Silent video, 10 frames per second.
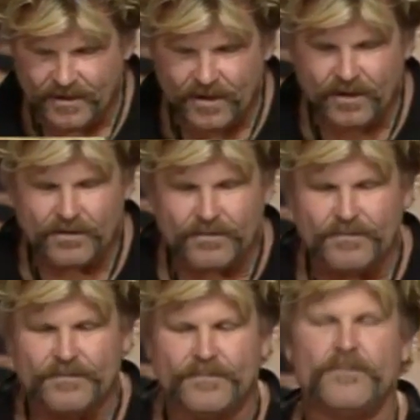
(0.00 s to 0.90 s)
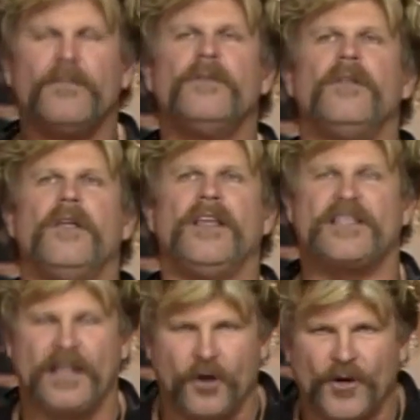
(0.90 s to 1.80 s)
show dedicated to it.
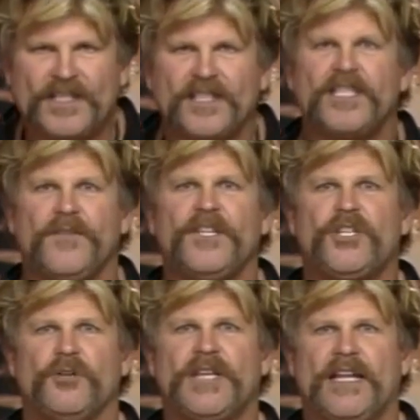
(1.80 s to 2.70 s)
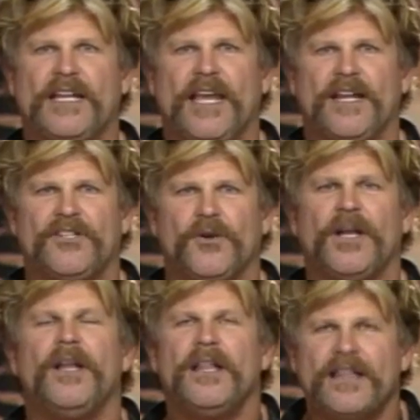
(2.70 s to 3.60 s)
Is, there is a TV show dedicated to
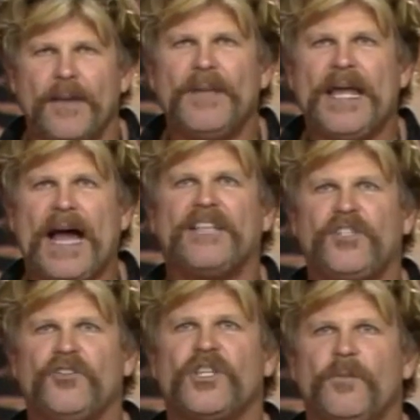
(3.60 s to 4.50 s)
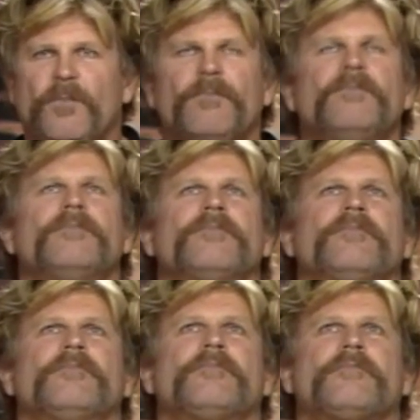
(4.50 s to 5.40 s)
it. Let me ask. And there is no
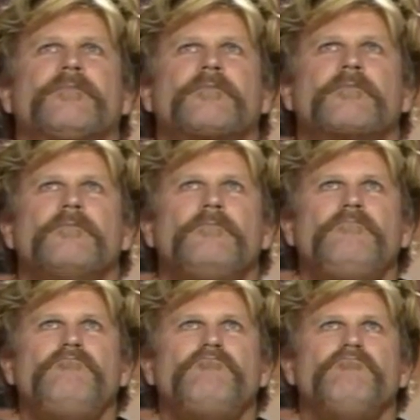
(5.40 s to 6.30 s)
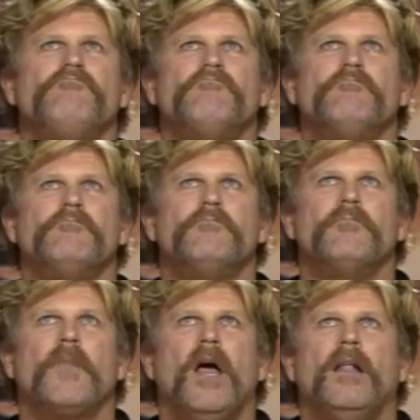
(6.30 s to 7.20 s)
other religion, none.
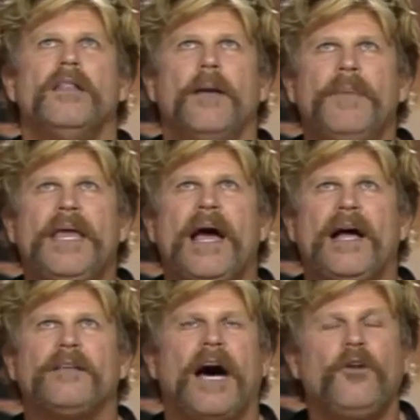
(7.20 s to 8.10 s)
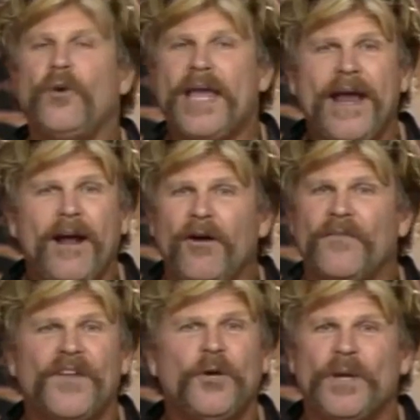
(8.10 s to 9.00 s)
Let me ask. I don't care
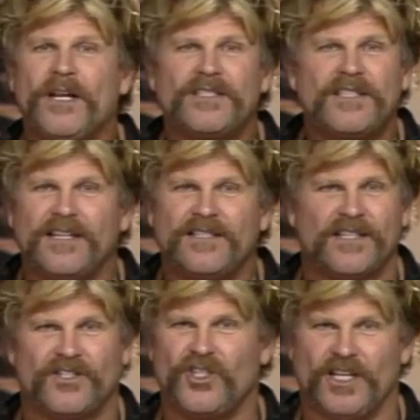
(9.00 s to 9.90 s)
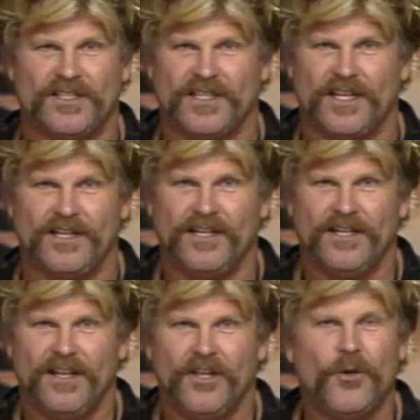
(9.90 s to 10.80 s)
if anyone else does this, Jessica.
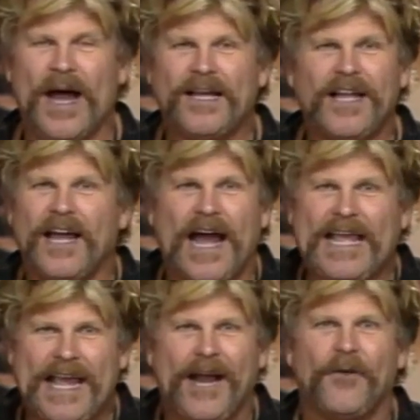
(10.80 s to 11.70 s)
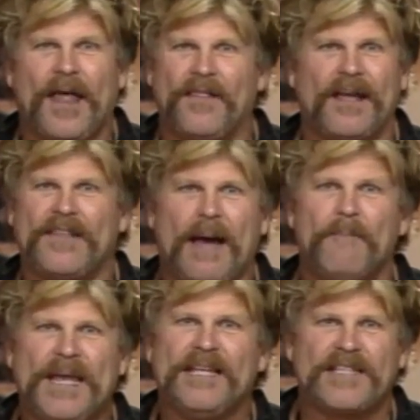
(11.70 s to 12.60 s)
You act like I care that like
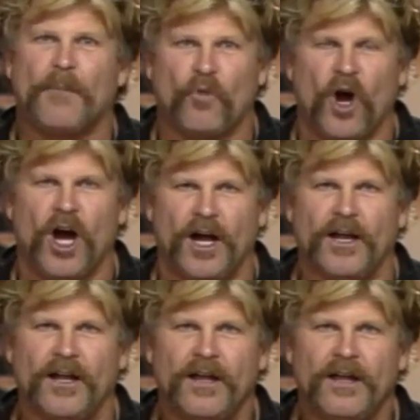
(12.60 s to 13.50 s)
that means I'm wrong.